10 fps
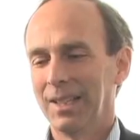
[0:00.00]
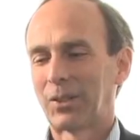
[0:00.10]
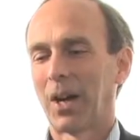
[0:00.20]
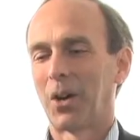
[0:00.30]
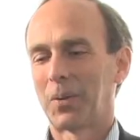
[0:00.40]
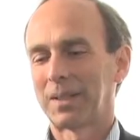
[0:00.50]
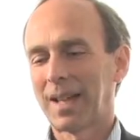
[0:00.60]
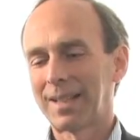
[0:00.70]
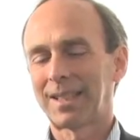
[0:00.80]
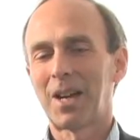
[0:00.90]
So the
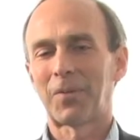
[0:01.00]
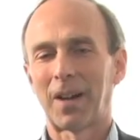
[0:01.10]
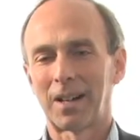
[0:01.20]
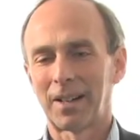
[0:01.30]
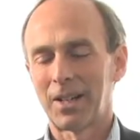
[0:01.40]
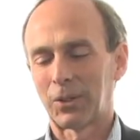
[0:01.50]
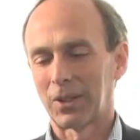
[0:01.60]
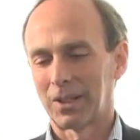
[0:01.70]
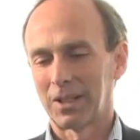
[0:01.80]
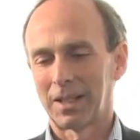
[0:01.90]
Ti Sapphire
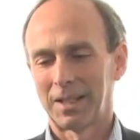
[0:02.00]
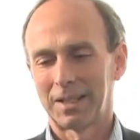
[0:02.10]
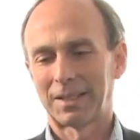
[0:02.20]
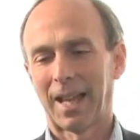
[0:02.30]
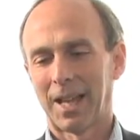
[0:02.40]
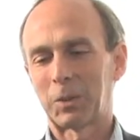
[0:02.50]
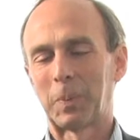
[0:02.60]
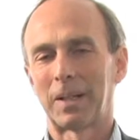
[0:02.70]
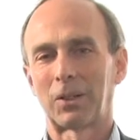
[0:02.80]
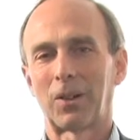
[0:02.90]
laser is, has
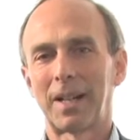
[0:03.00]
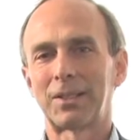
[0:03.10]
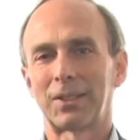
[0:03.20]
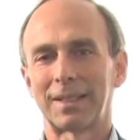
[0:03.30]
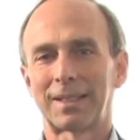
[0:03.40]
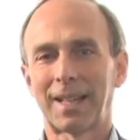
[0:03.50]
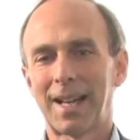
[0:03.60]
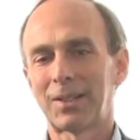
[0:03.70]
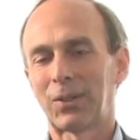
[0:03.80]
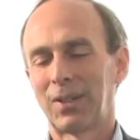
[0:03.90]
been a great
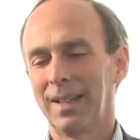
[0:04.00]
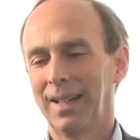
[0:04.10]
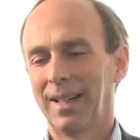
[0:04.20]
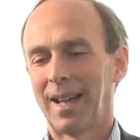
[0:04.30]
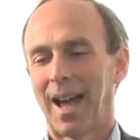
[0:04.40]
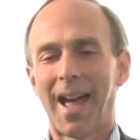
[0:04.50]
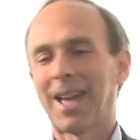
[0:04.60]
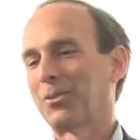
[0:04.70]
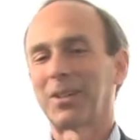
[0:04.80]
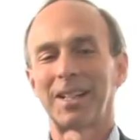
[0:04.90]
success. I
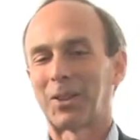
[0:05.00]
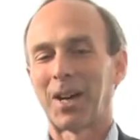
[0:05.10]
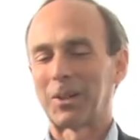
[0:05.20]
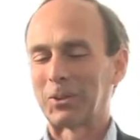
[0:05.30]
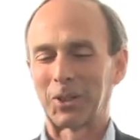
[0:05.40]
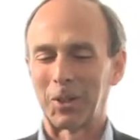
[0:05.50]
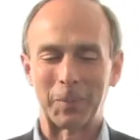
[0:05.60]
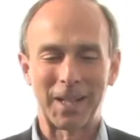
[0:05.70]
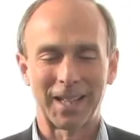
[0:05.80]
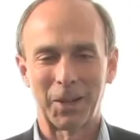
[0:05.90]
hadn't really thought it was going
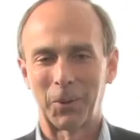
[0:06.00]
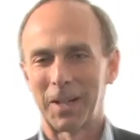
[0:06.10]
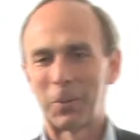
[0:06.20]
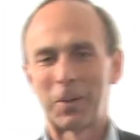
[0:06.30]
to be that way.